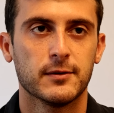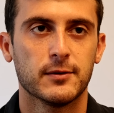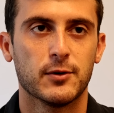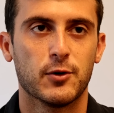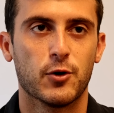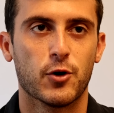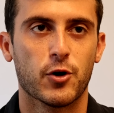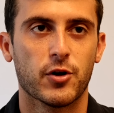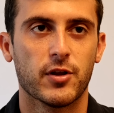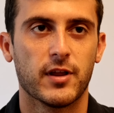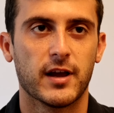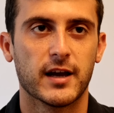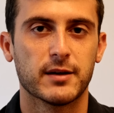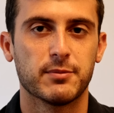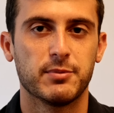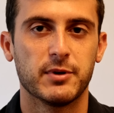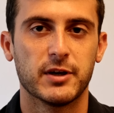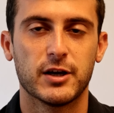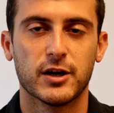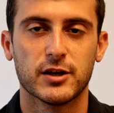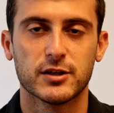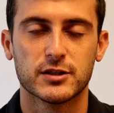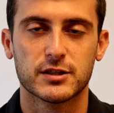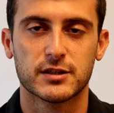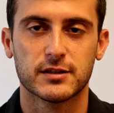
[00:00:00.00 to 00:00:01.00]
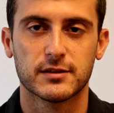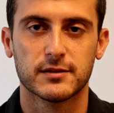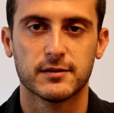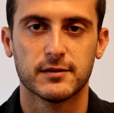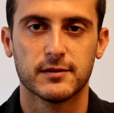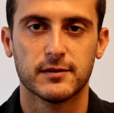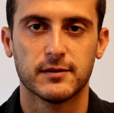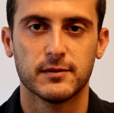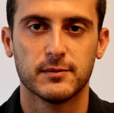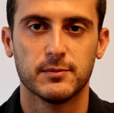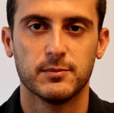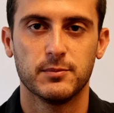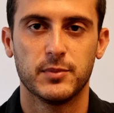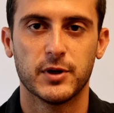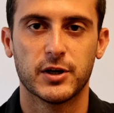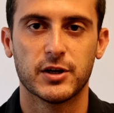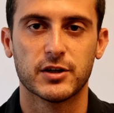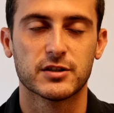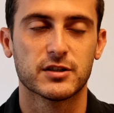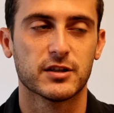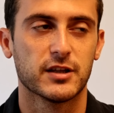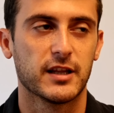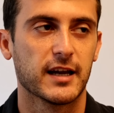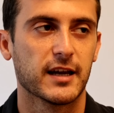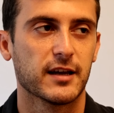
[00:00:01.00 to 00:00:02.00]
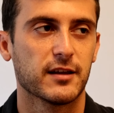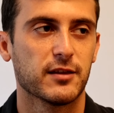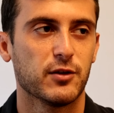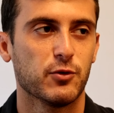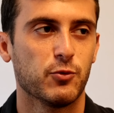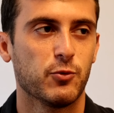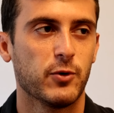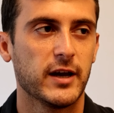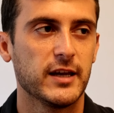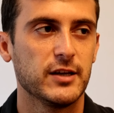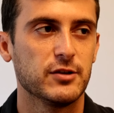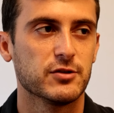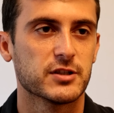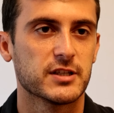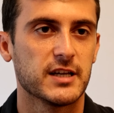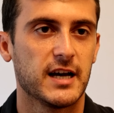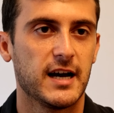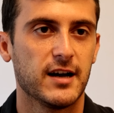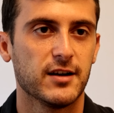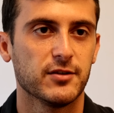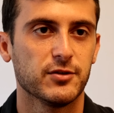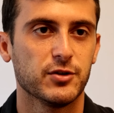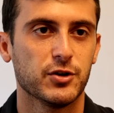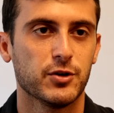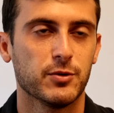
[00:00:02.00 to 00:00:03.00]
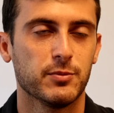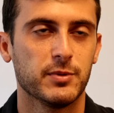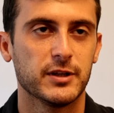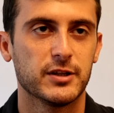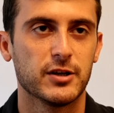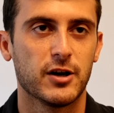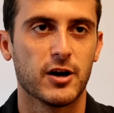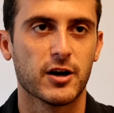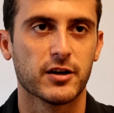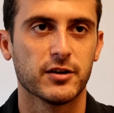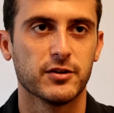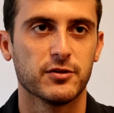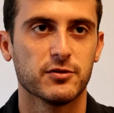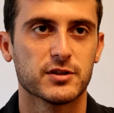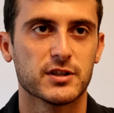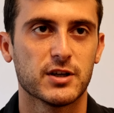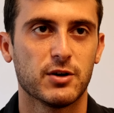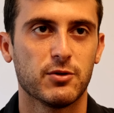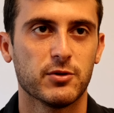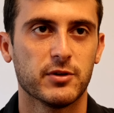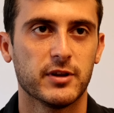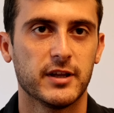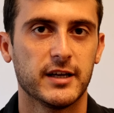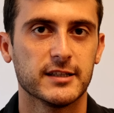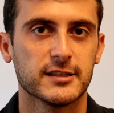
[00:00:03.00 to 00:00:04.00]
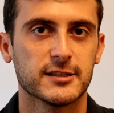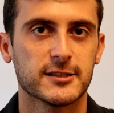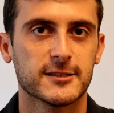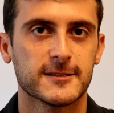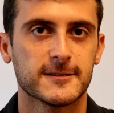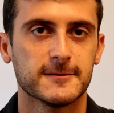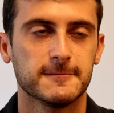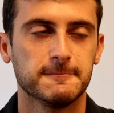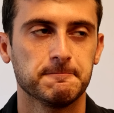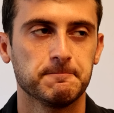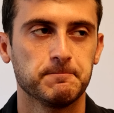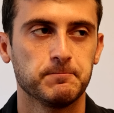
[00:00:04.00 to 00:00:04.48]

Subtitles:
Or like because of like the way you sound, you could be talking to someone that's